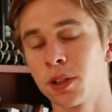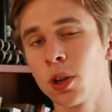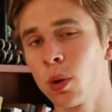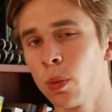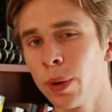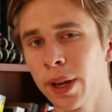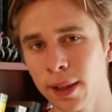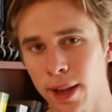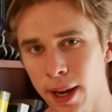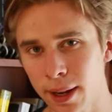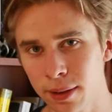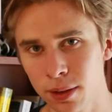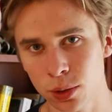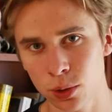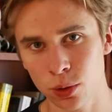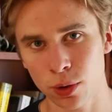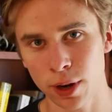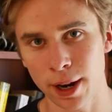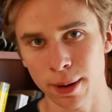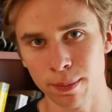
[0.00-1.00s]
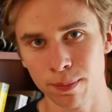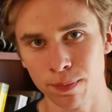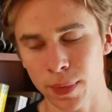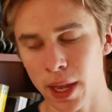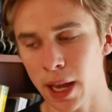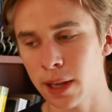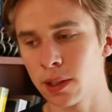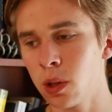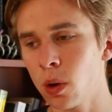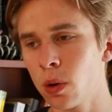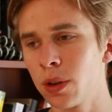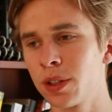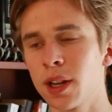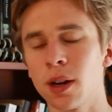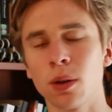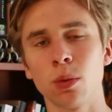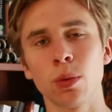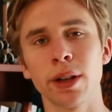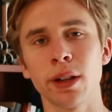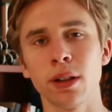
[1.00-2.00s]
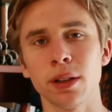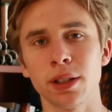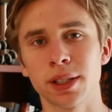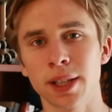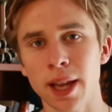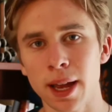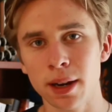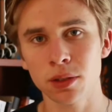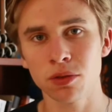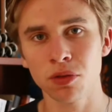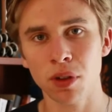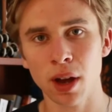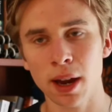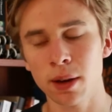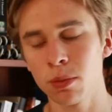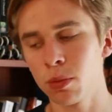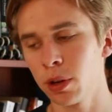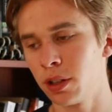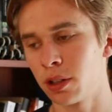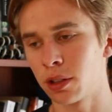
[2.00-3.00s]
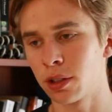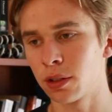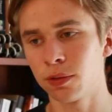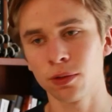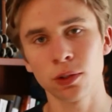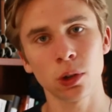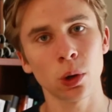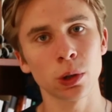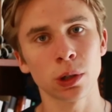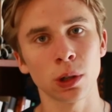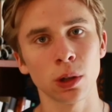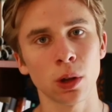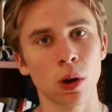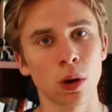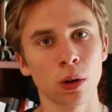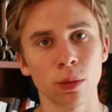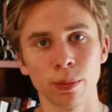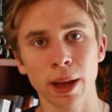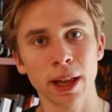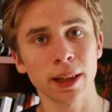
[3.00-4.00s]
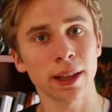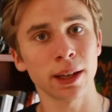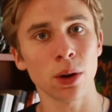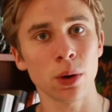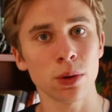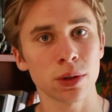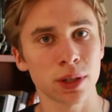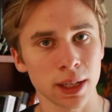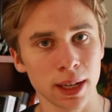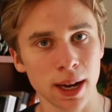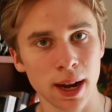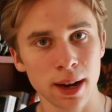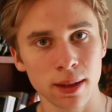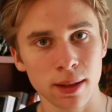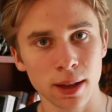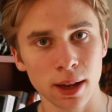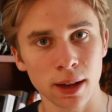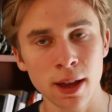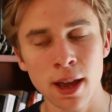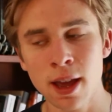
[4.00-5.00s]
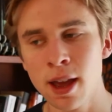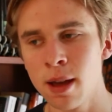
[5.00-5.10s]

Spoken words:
so we're like the stream. As long as our will is satisfied, we just float along, barely noticing anything.